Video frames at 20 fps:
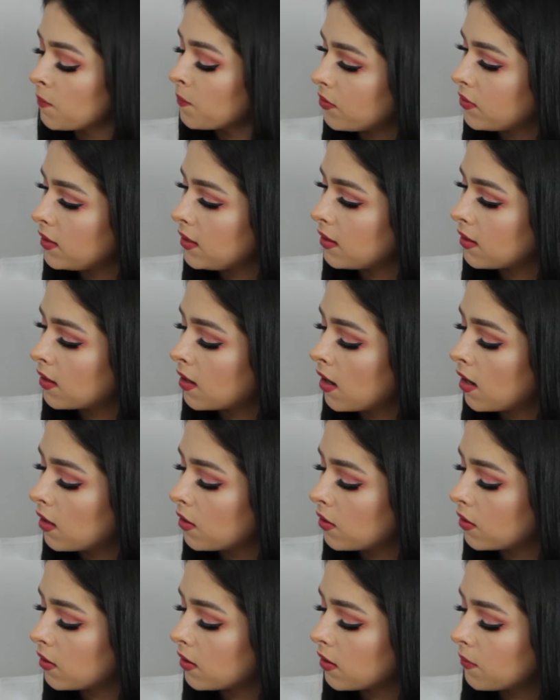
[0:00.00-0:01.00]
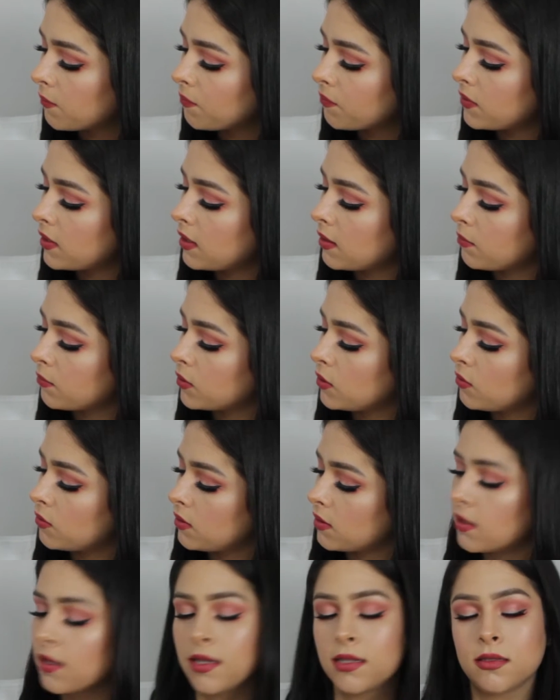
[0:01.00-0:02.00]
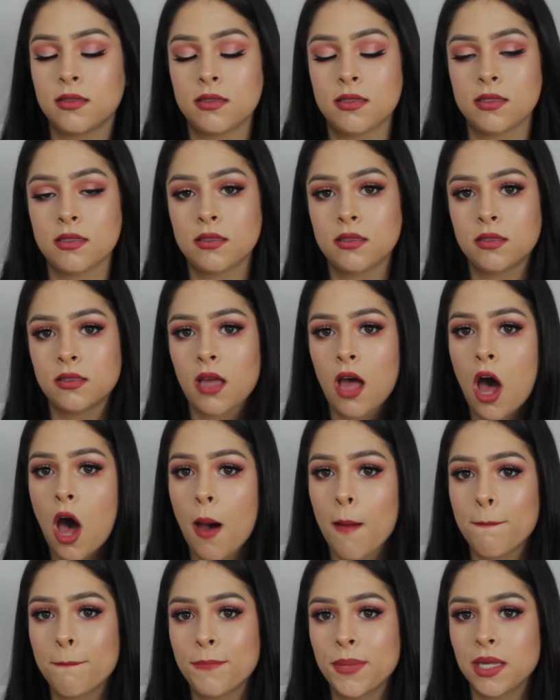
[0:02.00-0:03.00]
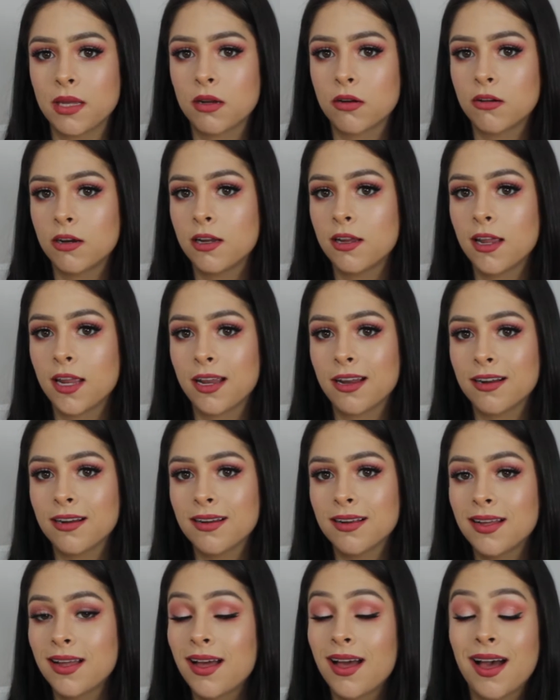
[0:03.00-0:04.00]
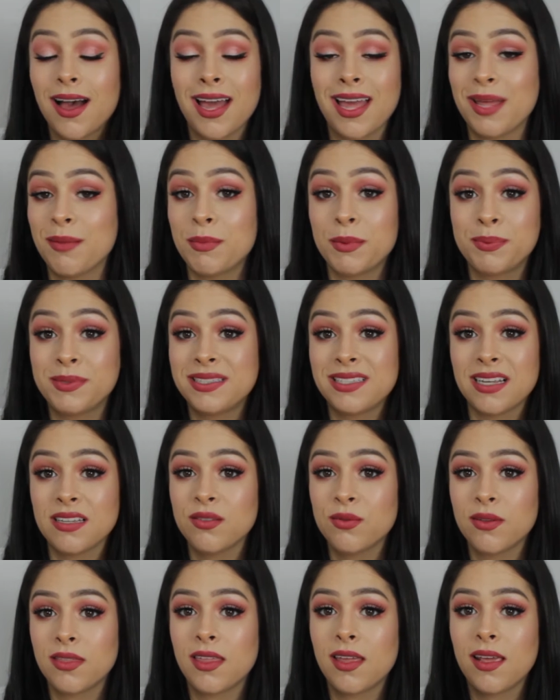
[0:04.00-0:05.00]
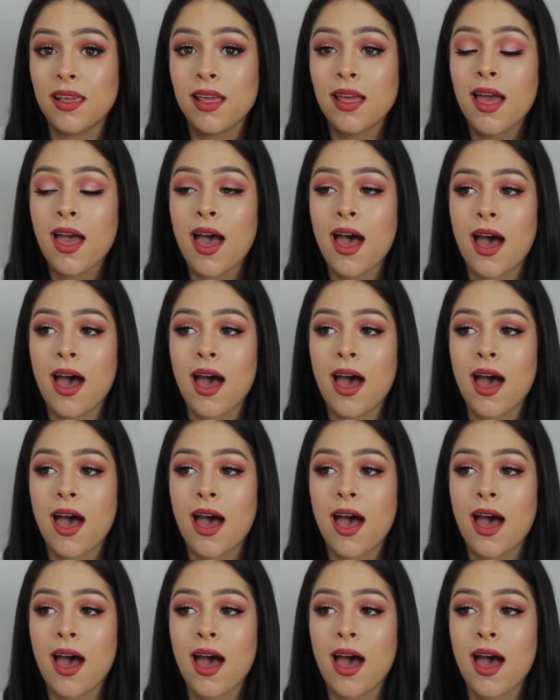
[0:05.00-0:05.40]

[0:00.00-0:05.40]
The color that I'm using is this hot pink right here. I am obsessed with it.